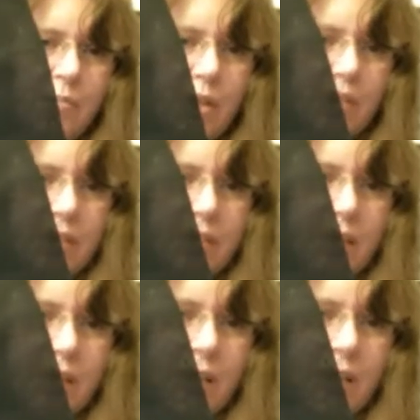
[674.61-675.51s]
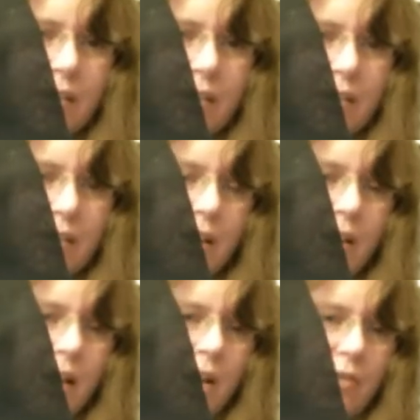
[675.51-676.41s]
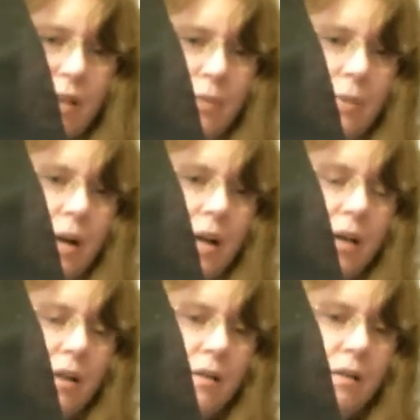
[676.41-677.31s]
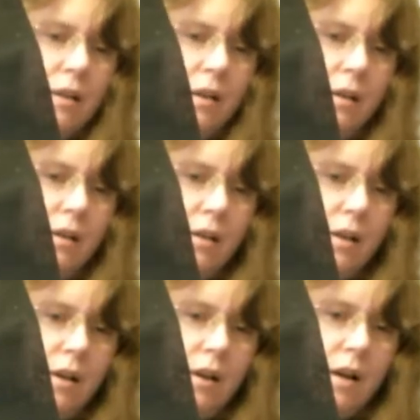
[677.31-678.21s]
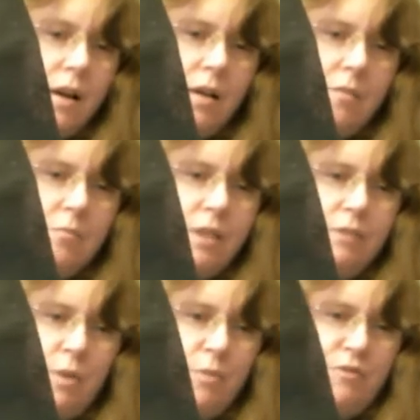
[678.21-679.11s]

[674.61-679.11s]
but I think it's turning out really well. It won't be